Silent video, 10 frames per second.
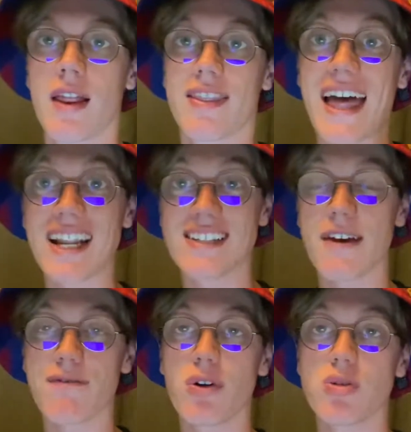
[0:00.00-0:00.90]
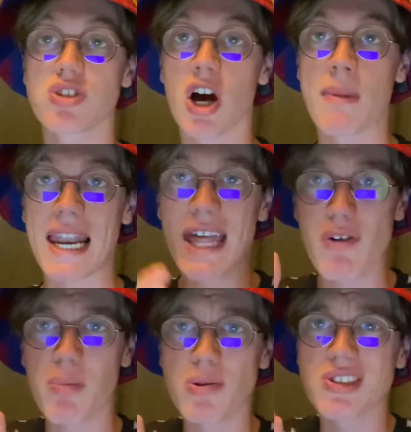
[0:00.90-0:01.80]
That is it, full-time.
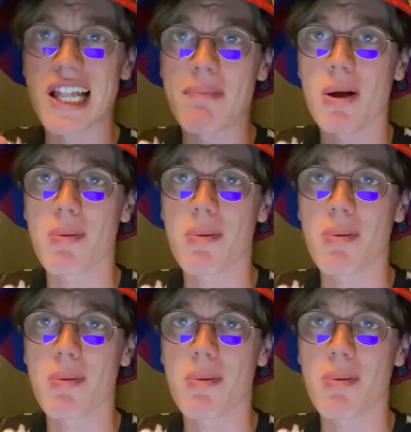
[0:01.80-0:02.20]
Liverpool slip-up